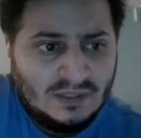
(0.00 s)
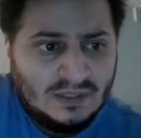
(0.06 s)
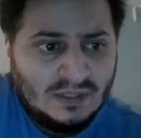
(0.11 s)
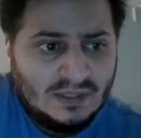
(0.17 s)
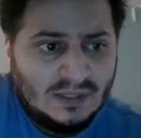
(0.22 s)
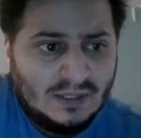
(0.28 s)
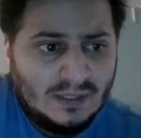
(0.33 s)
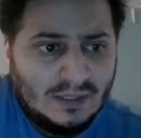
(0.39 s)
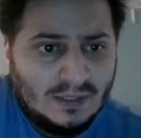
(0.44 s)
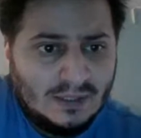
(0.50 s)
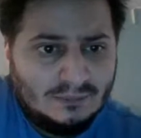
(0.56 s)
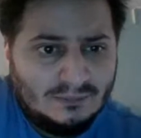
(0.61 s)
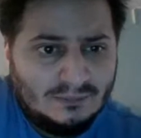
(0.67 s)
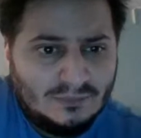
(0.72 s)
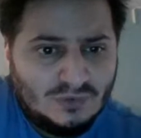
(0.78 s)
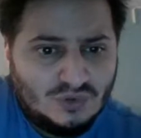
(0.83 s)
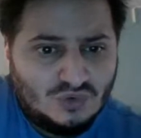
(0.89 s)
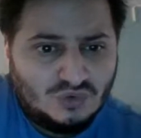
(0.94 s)

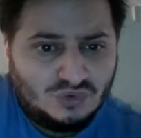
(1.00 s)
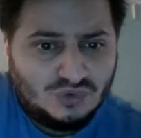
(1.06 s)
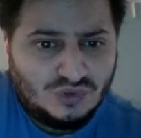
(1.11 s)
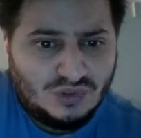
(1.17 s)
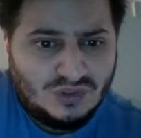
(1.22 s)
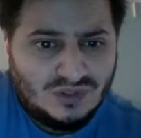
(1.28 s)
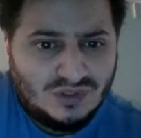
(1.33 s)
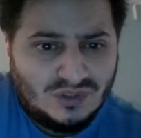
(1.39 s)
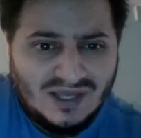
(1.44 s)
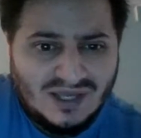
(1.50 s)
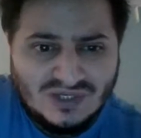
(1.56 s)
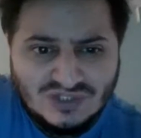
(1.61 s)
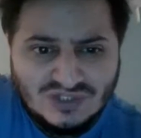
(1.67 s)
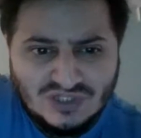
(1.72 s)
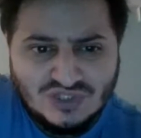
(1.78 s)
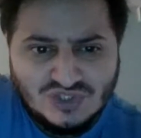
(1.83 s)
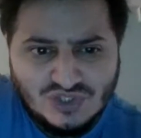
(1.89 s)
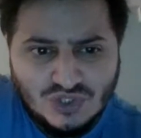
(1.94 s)
You could
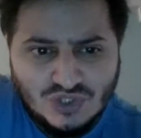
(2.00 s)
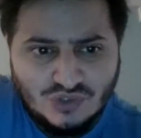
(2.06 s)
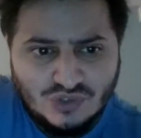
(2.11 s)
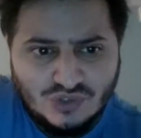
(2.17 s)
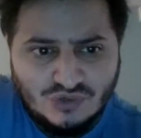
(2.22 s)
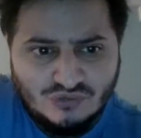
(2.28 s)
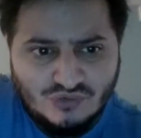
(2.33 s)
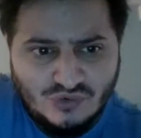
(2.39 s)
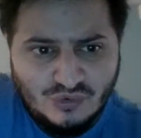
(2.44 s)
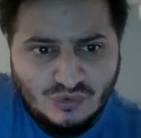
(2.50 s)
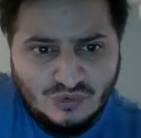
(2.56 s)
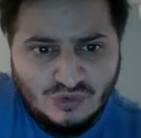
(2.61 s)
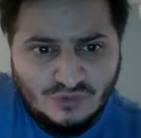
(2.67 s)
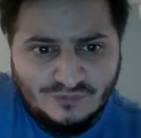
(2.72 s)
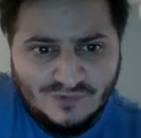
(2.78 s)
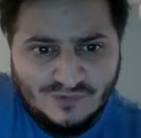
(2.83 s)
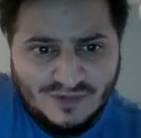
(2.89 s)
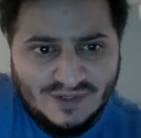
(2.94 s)
actually turn your router
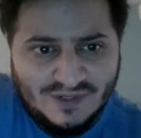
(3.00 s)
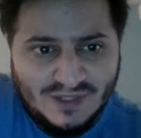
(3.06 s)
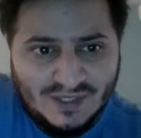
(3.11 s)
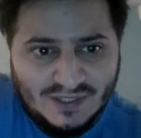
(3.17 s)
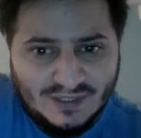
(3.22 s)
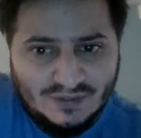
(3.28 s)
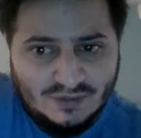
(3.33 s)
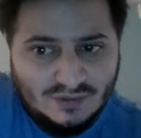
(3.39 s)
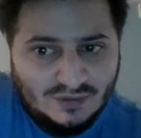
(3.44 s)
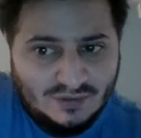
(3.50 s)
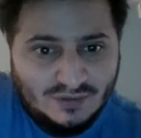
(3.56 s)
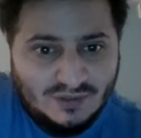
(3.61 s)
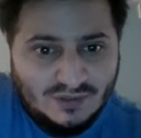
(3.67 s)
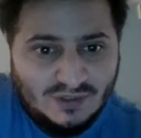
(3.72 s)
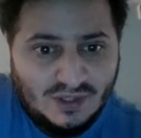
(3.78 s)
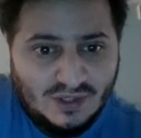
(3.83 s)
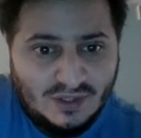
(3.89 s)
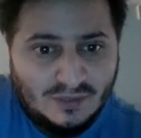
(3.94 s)
off at night.
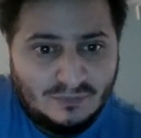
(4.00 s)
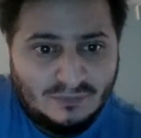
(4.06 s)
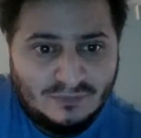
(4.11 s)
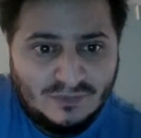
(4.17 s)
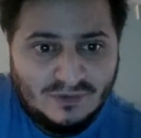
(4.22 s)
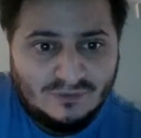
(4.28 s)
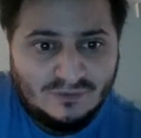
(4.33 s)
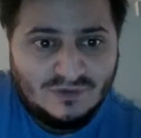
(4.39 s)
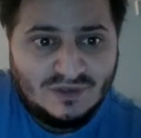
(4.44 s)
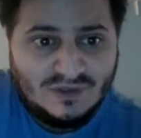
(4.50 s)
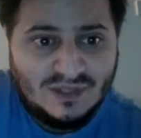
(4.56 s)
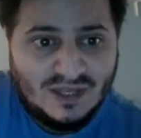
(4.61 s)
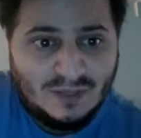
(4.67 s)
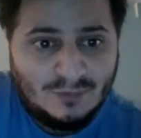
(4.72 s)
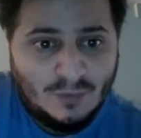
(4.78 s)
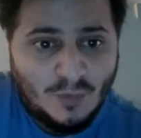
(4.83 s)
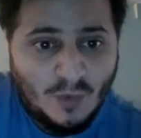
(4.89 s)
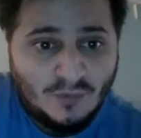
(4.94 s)
If you can't
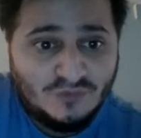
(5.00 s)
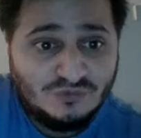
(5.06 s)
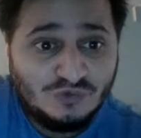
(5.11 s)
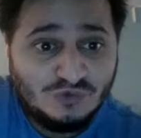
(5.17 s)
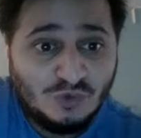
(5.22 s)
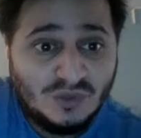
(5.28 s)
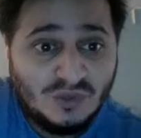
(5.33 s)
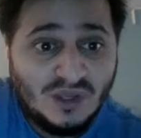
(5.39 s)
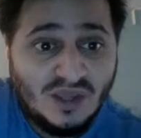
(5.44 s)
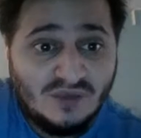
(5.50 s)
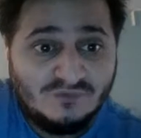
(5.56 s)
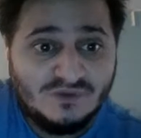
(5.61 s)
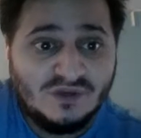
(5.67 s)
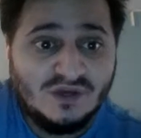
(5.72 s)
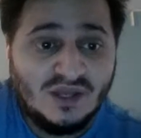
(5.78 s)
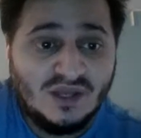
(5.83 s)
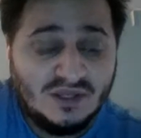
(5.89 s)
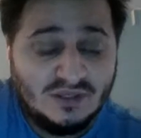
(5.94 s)
be bothered doing it every
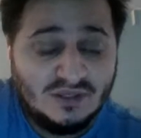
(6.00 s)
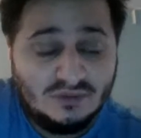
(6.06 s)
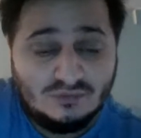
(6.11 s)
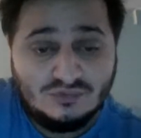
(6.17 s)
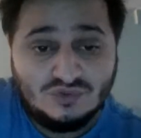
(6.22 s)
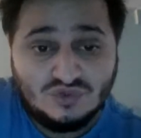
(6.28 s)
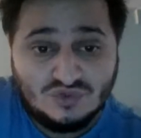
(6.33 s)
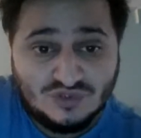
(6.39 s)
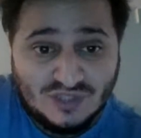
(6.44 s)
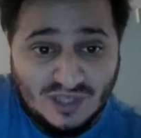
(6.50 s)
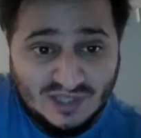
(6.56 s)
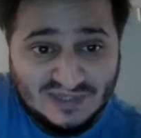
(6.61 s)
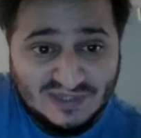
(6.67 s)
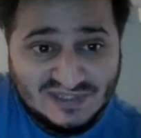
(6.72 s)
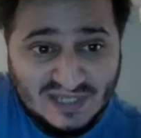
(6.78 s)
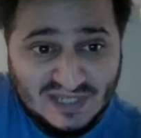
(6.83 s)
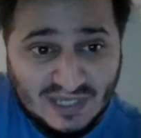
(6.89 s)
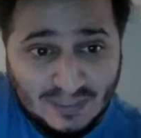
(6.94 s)
night, just get a
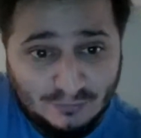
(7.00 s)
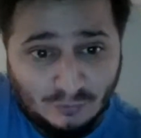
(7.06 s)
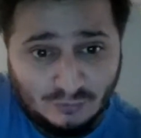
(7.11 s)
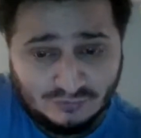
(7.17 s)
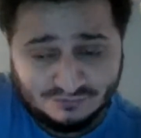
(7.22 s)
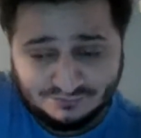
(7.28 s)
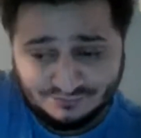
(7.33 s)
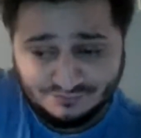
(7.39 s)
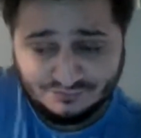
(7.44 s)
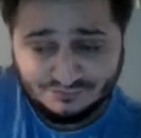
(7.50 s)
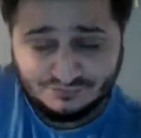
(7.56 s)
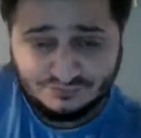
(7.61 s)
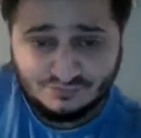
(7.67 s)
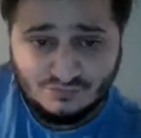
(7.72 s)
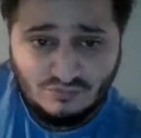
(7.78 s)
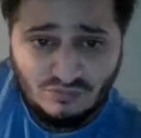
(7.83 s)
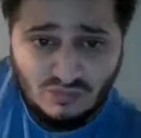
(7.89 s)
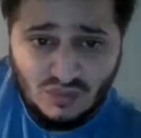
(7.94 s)
timer
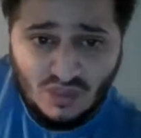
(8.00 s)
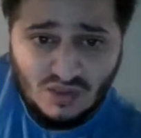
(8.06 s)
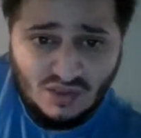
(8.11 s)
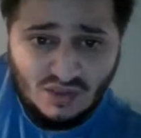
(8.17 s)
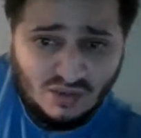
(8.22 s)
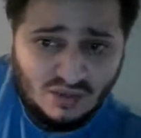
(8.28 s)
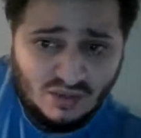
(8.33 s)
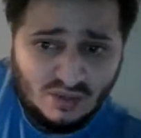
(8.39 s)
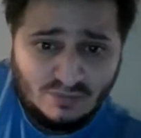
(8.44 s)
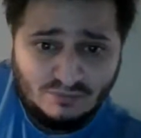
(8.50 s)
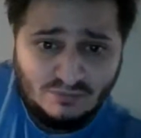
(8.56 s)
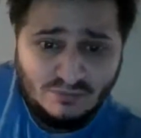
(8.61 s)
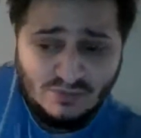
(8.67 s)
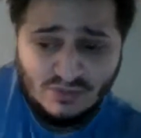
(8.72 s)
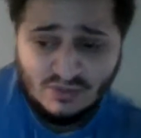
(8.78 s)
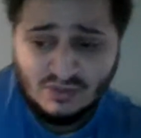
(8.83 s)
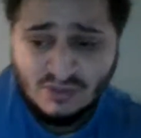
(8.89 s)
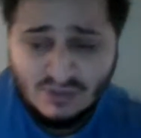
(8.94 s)
um,
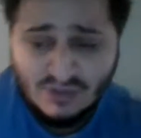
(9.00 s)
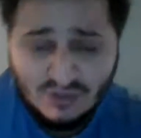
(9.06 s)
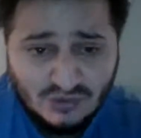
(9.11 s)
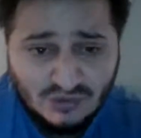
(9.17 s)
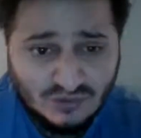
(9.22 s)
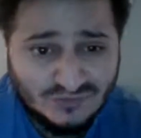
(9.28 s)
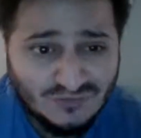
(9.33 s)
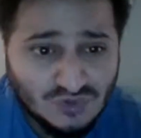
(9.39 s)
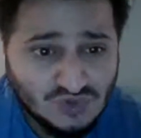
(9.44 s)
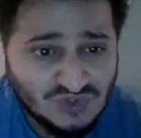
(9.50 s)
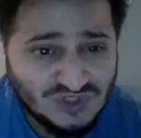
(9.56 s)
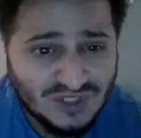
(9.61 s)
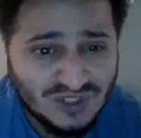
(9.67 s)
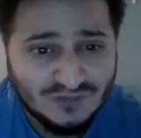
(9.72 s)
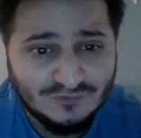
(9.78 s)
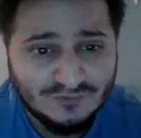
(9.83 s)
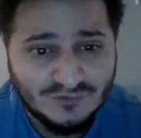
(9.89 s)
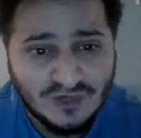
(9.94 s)
and just set
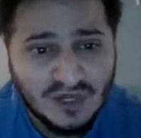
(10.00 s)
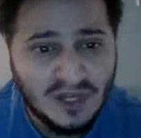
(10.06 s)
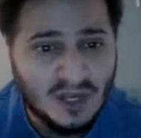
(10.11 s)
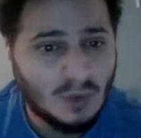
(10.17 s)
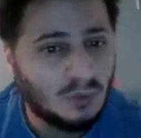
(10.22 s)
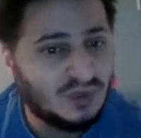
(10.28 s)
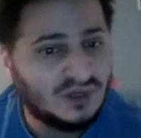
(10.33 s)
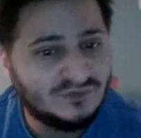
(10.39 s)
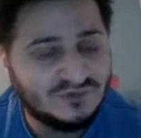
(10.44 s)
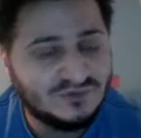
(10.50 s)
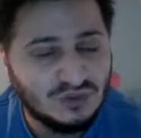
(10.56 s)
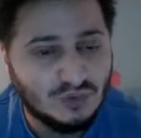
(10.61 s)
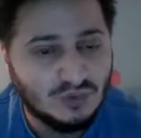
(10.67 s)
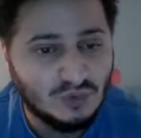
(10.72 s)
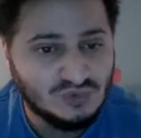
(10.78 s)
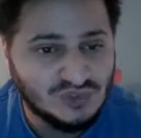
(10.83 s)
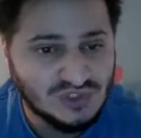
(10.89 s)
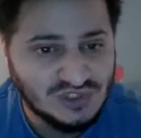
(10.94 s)
it for an hour after you
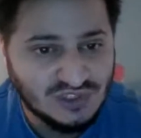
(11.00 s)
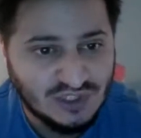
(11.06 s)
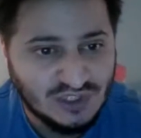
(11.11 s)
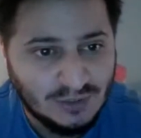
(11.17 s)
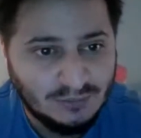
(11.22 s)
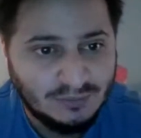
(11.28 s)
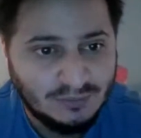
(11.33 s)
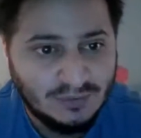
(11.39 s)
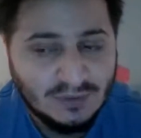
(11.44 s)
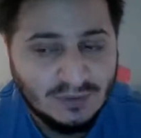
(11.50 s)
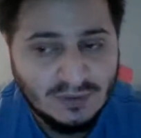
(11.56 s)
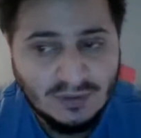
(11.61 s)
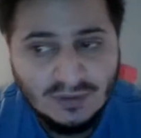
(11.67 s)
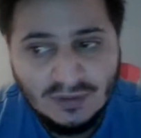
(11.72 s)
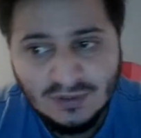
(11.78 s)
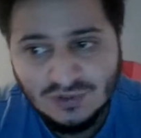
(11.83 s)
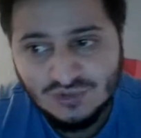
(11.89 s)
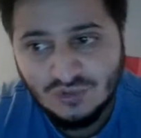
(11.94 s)
go to sleep.
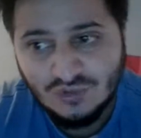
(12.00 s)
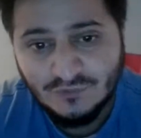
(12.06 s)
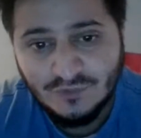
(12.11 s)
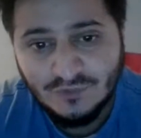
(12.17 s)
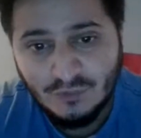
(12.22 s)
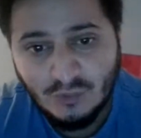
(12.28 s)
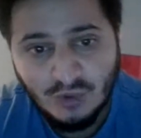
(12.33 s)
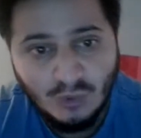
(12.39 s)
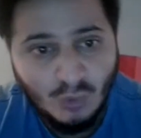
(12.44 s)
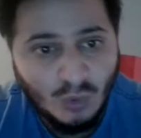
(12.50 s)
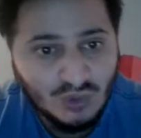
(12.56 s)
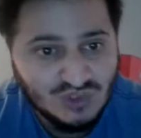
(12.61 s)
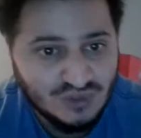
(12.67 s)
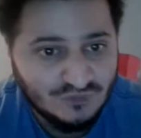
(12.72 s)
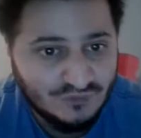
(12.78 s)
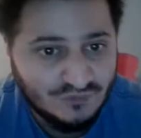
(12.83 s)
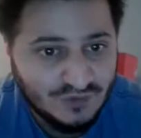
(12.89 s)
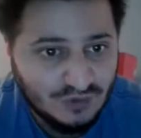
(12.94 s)
So if you want to watch
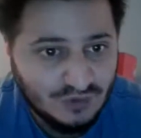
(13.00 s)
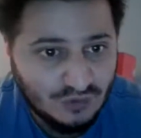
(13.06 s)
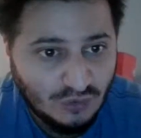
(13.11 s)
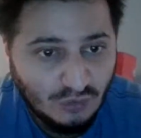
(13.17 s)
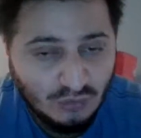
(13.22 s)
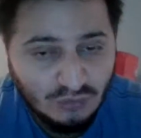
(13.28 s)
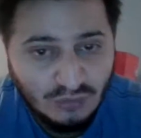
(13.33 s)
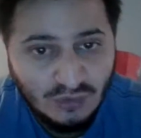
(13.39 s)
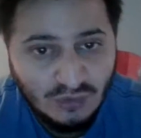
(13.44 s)
a video,